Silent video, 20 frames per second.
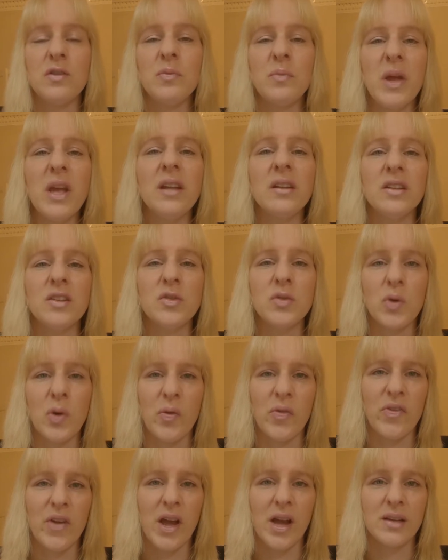to make these
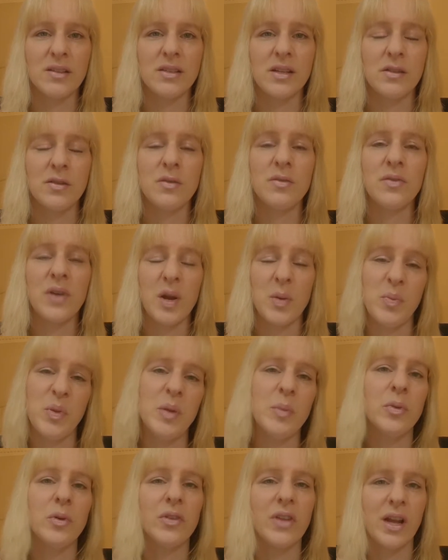contacts and to find
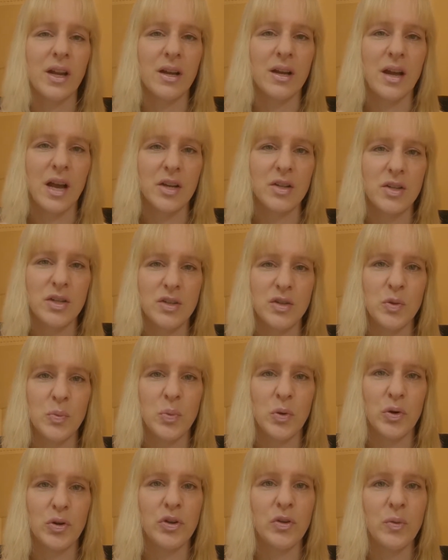people that can actually
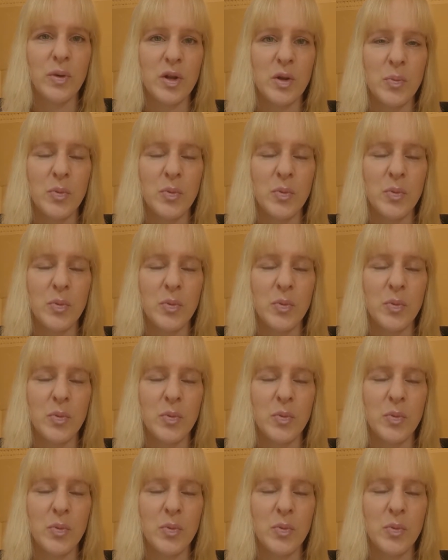support you in the